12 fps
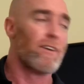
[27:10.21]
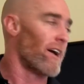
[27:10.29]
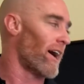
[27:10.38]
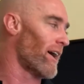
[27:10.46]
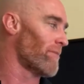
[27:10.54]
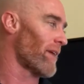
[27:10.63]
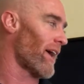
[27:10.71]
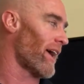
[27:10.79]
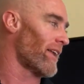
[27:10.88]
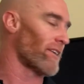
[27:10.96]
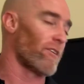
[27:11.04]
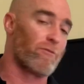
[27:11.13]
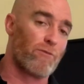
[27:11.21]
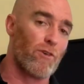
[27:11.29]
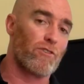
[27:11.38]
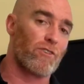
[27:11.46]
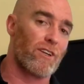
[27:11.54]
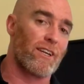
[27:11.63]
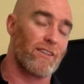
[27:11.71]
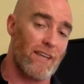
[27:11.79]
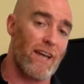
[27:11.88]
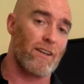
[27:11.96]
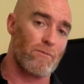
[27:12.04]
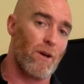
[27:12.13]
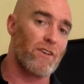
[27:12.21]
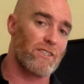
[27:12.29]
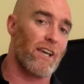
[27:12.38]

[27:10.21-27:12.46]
And unfortunately, that in most